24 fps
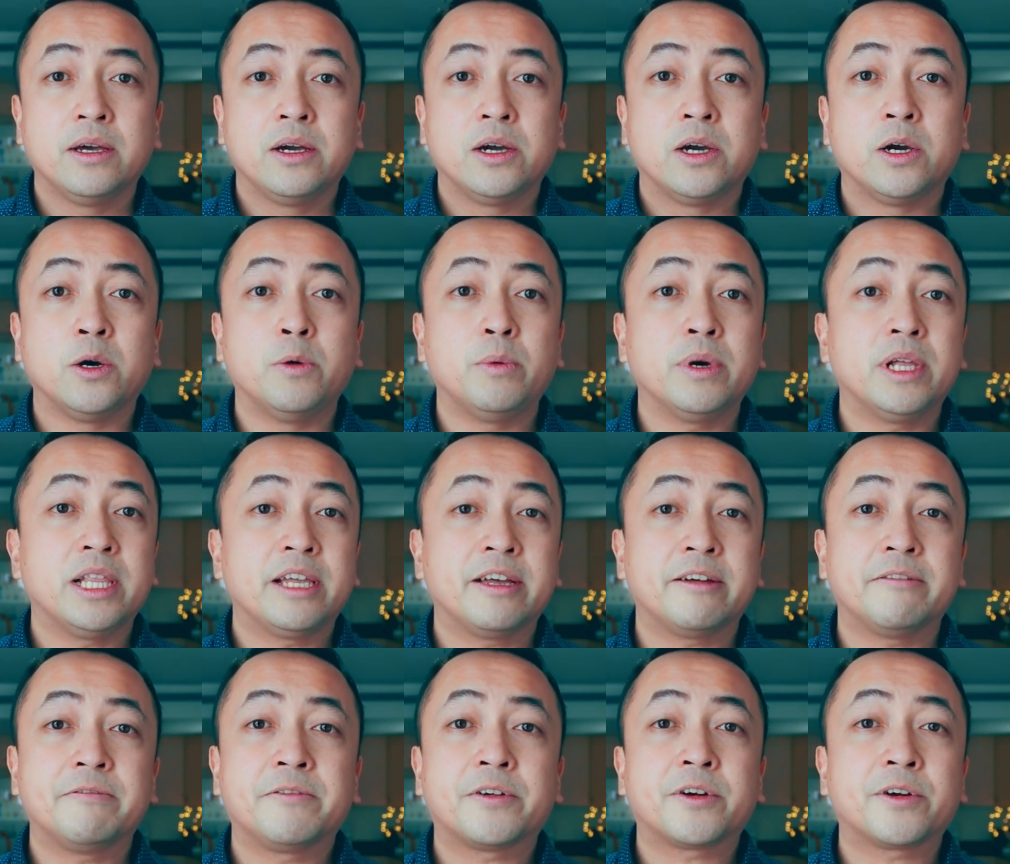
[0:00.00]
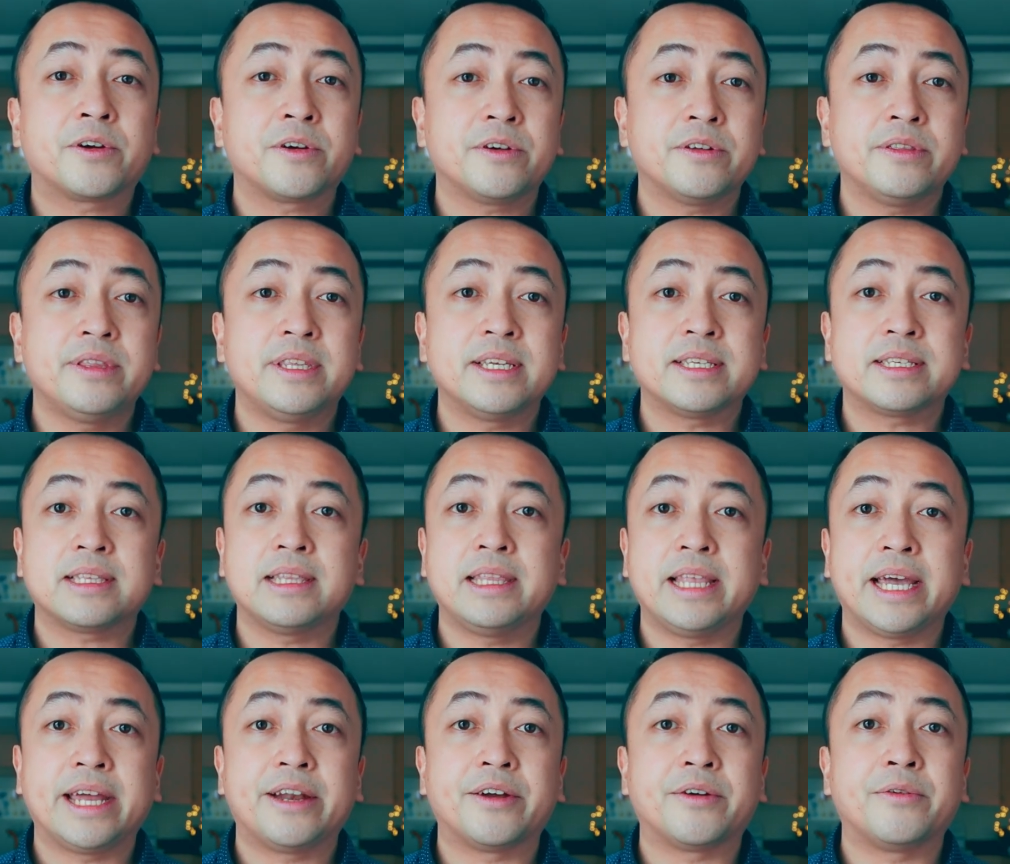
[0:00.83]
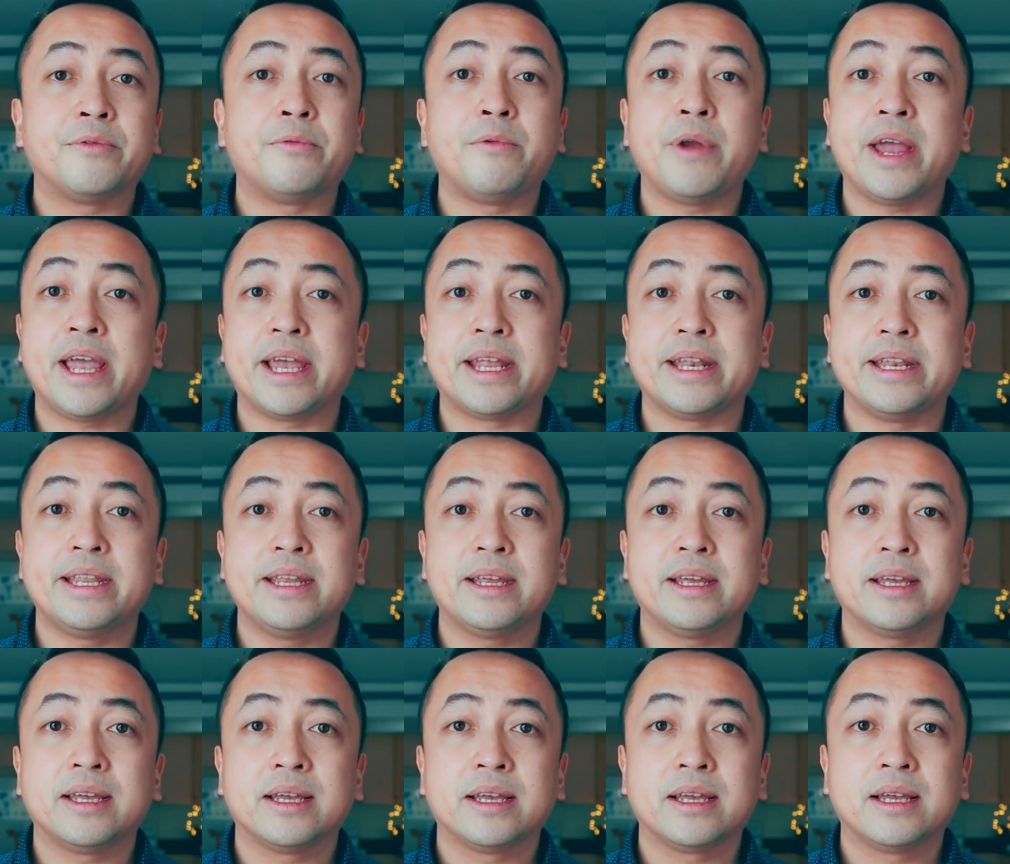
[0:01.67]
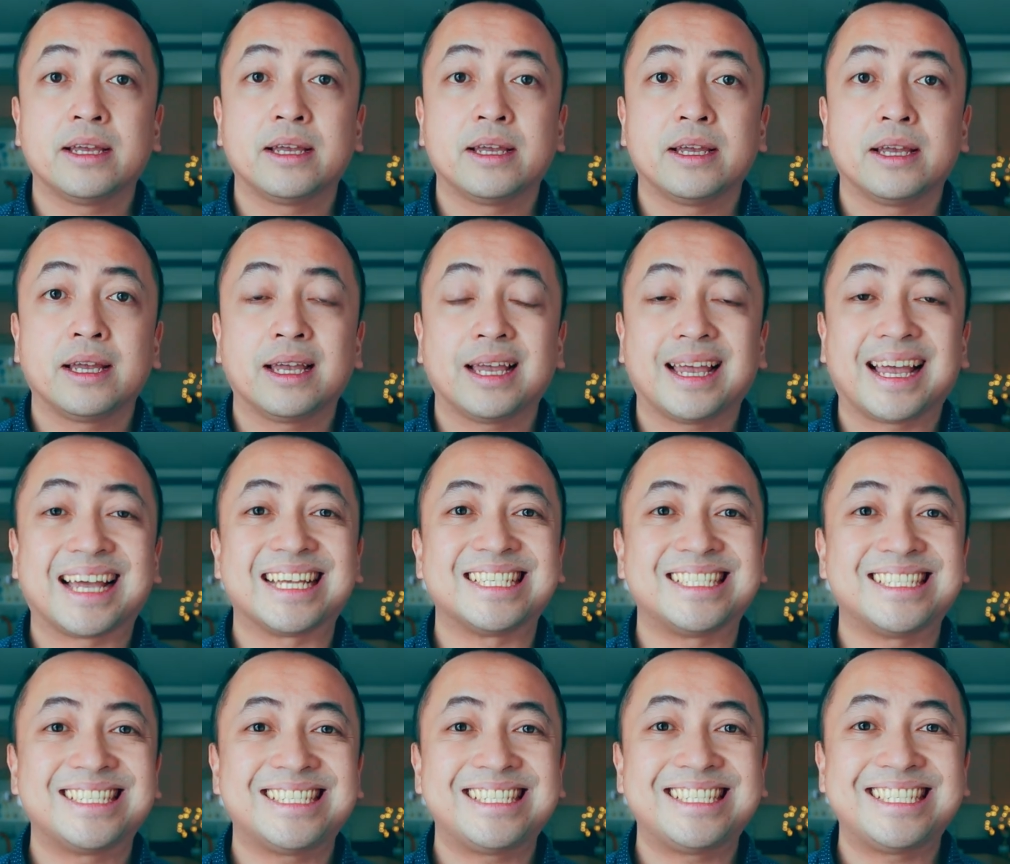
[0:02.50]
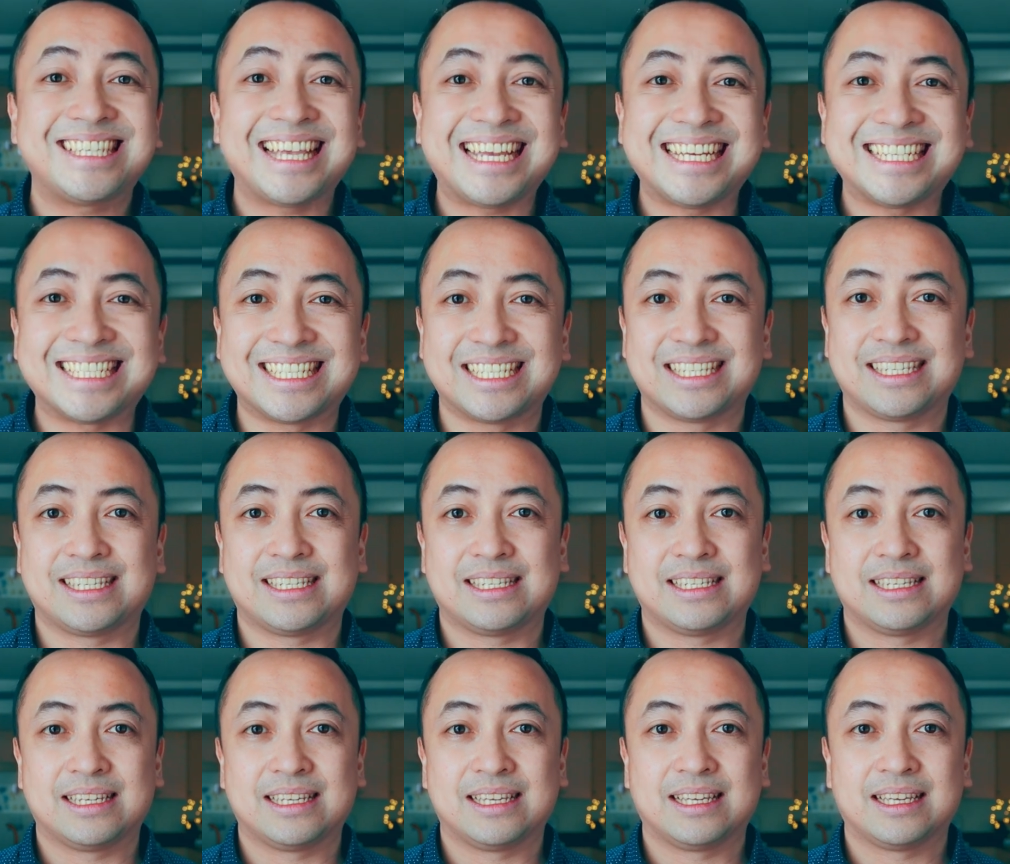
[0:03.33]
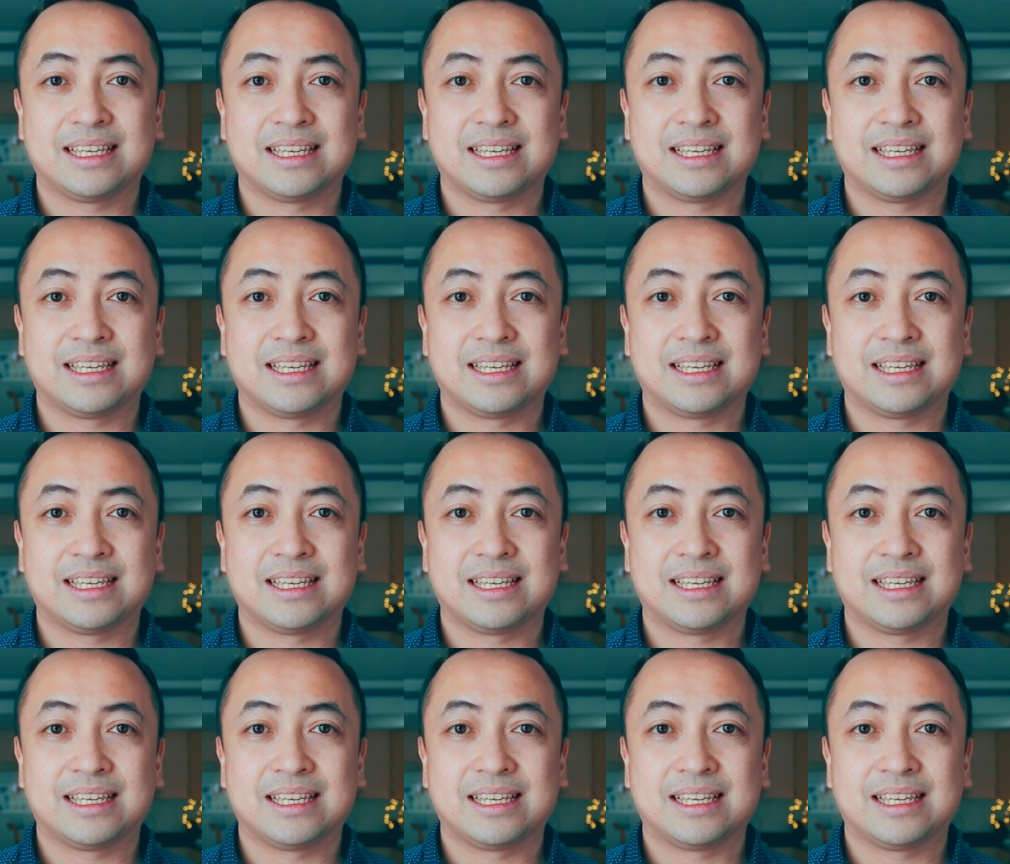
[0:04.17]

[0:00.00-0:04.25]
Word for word: who will have heard this letter read as saints.